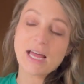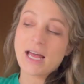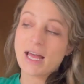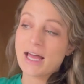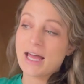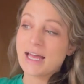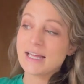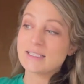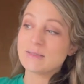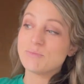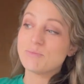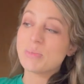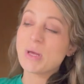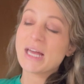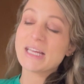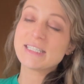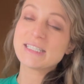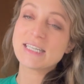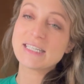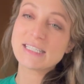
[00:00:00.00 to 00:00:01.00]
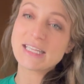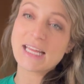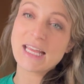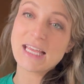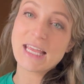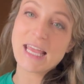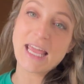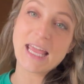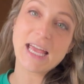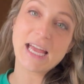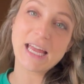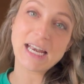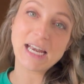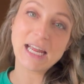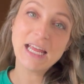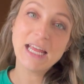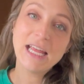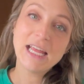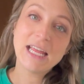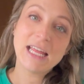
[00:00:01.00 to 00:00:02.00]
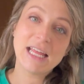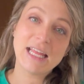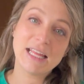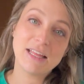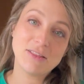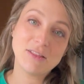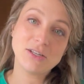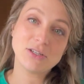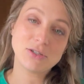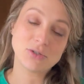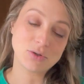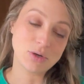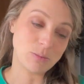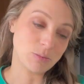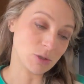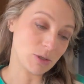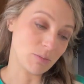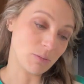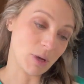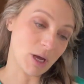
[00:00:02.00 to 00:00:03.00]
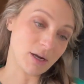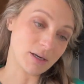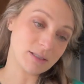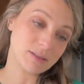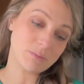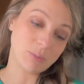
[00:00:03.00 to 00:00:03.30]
as best as I can in the description box.